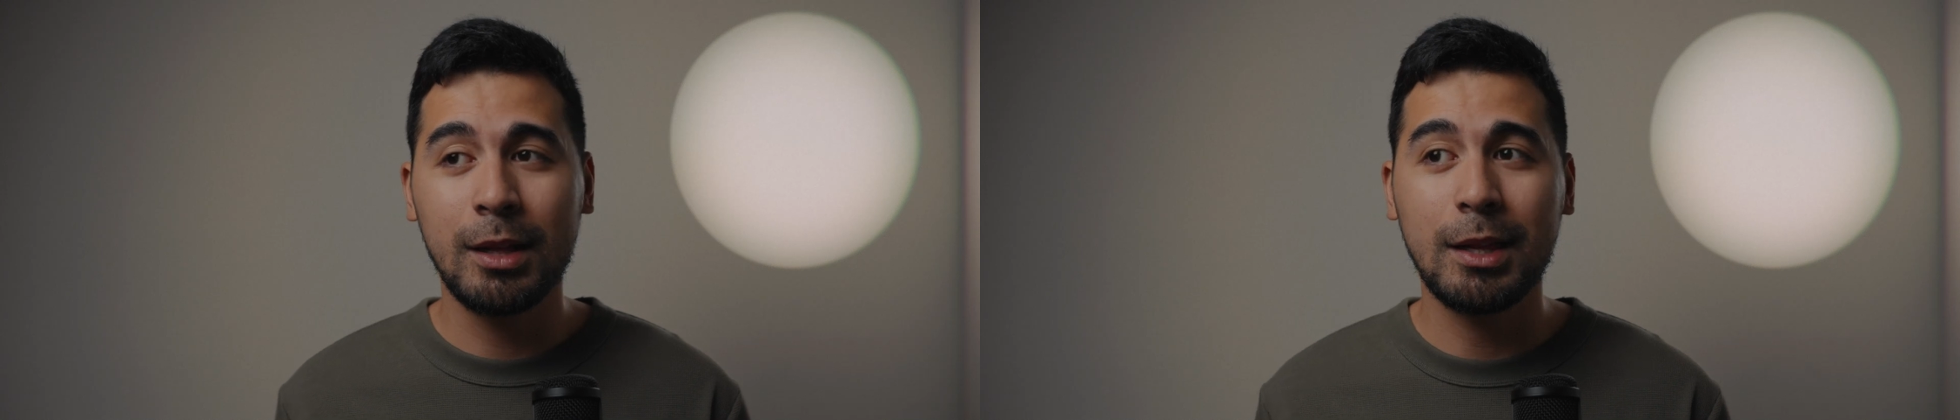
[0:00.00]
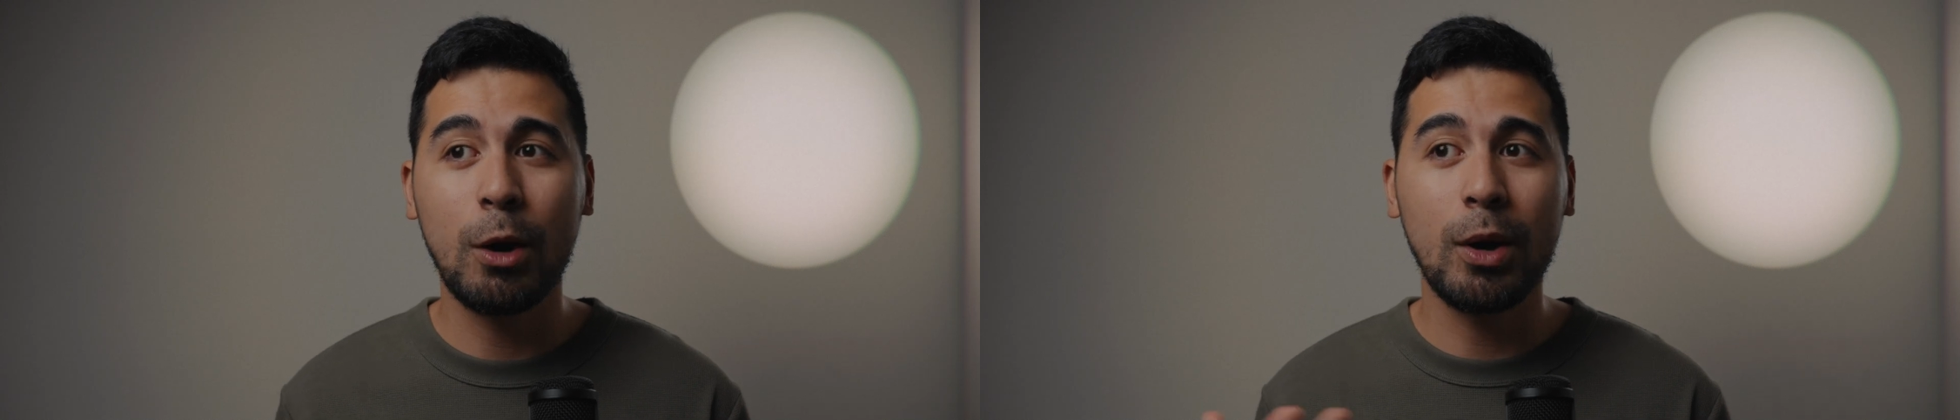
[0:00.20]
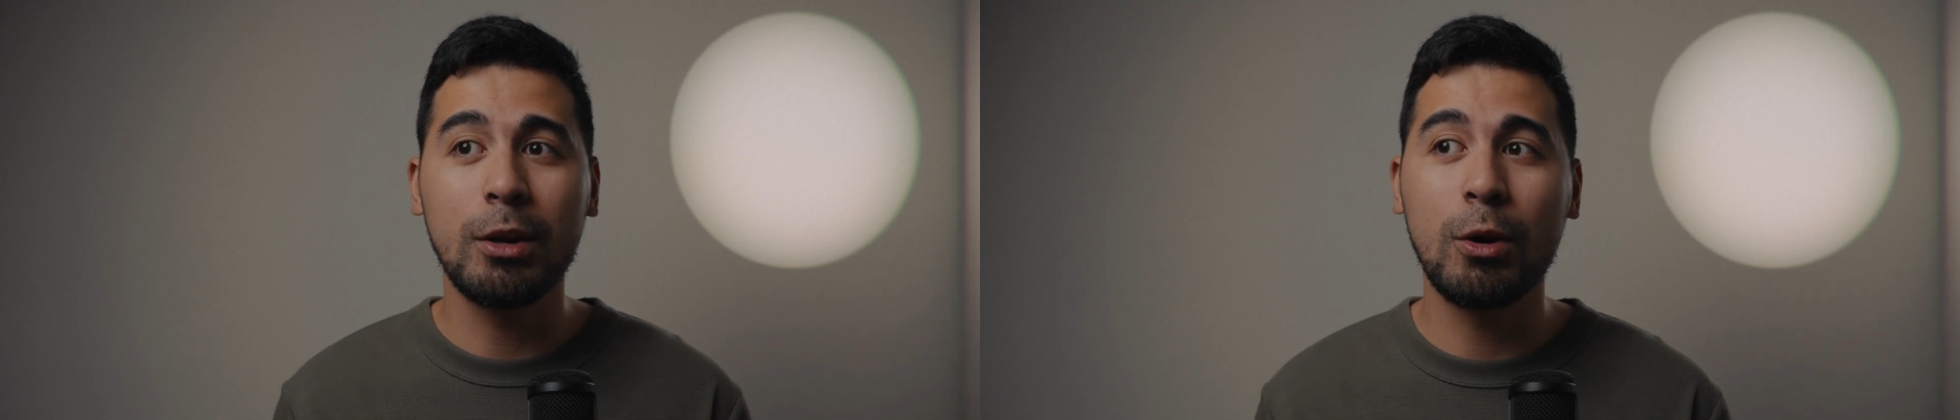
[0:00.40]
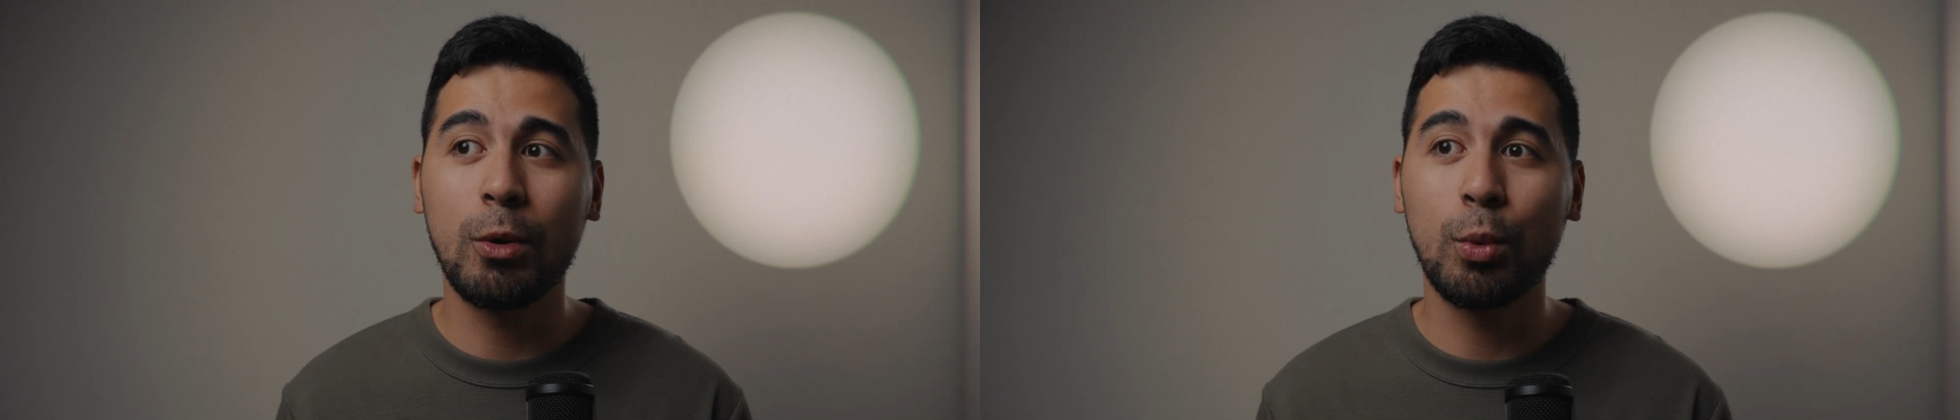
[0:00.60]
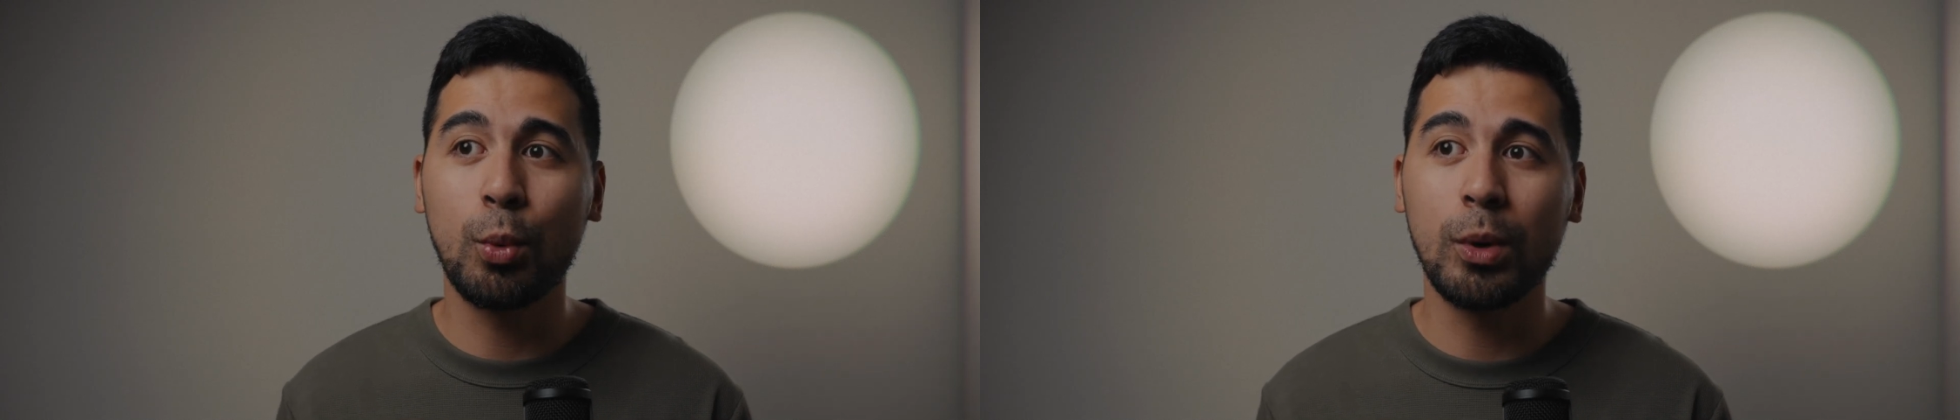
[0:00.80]
Now, I
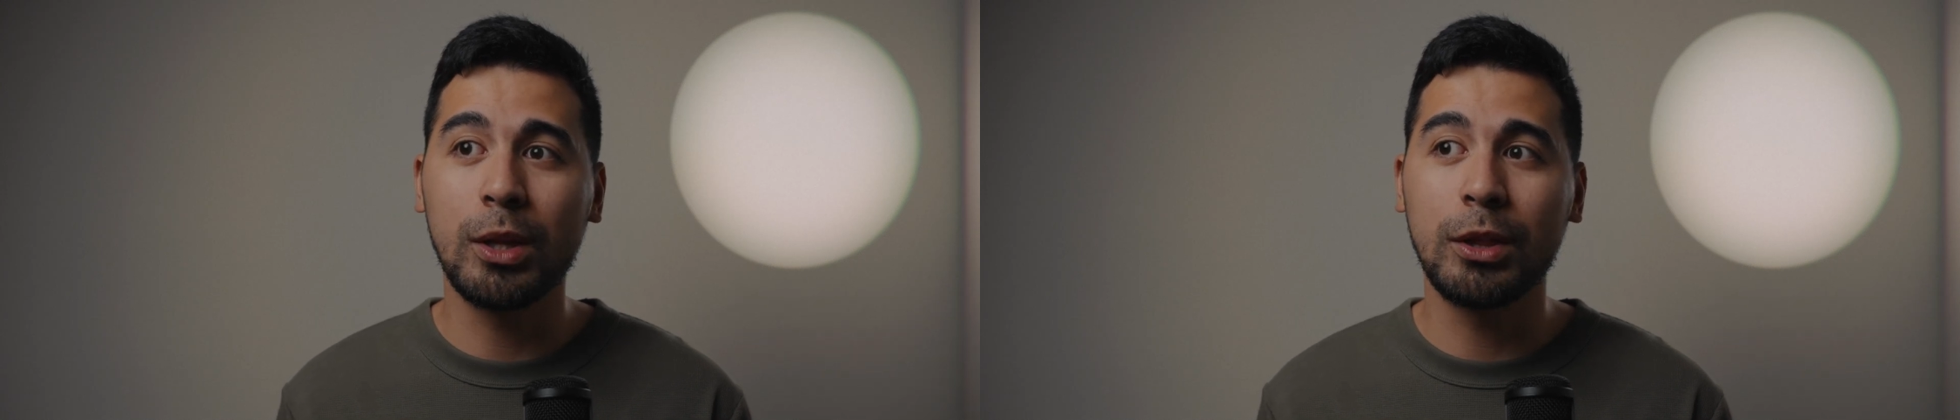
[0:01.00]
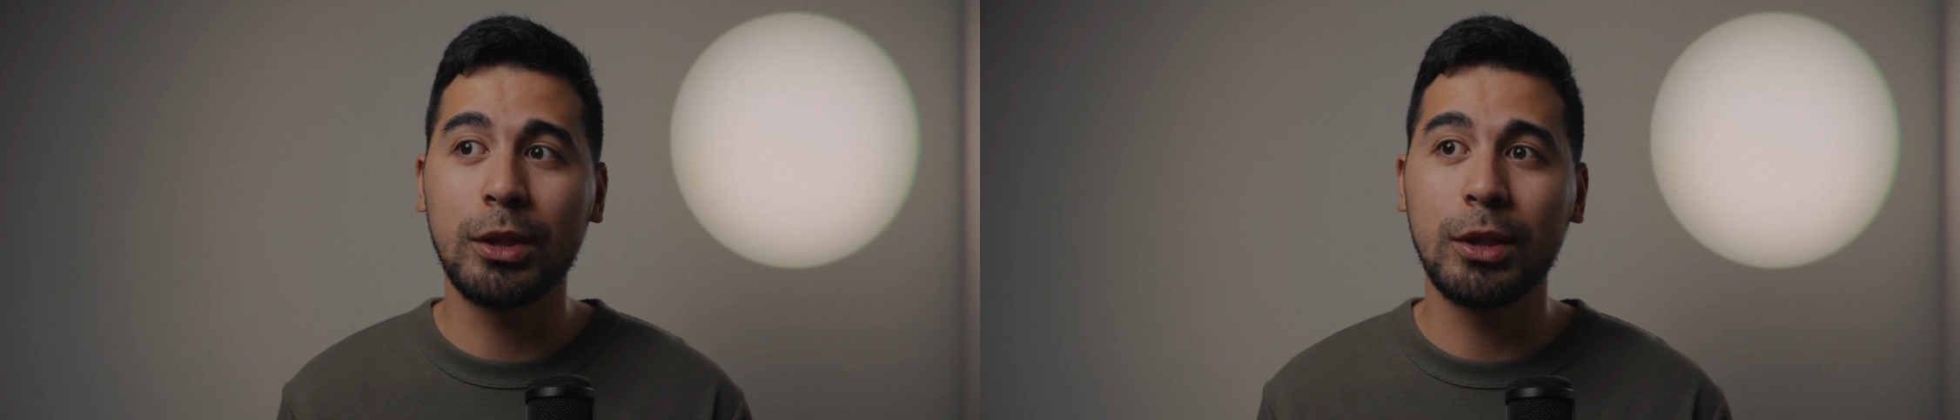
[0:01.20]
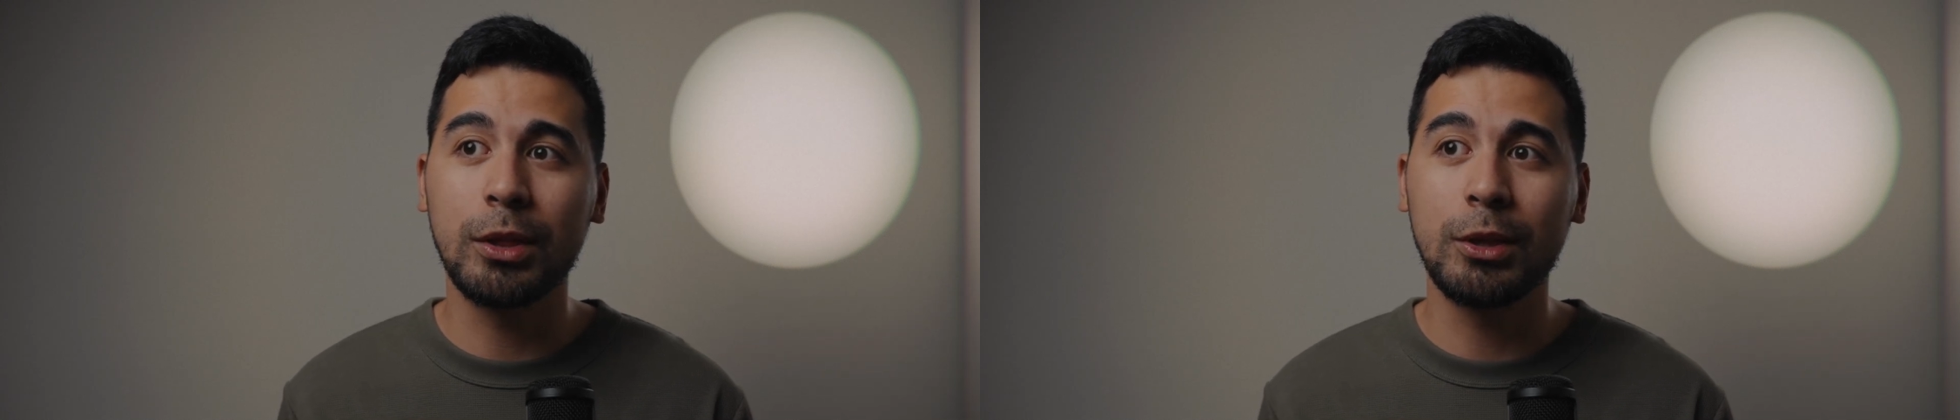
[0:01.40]
know with